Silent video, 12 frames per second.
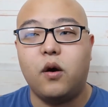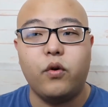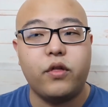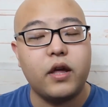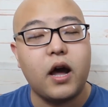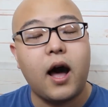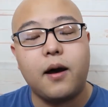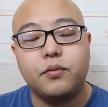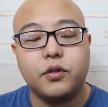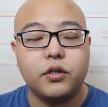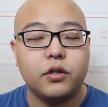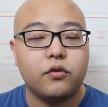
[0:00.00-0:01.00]
with the
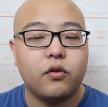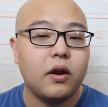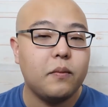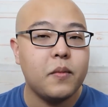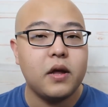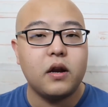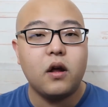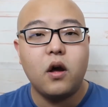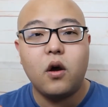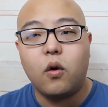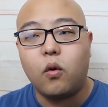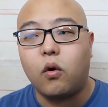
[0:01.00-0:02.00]
option agreement
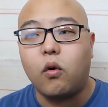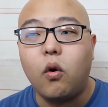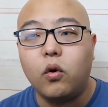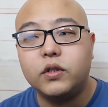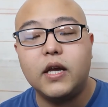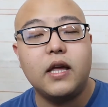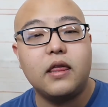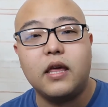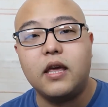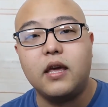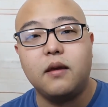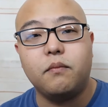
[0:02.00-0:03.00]
or holding
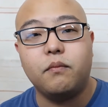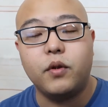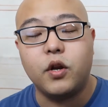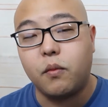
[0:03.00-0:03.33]
the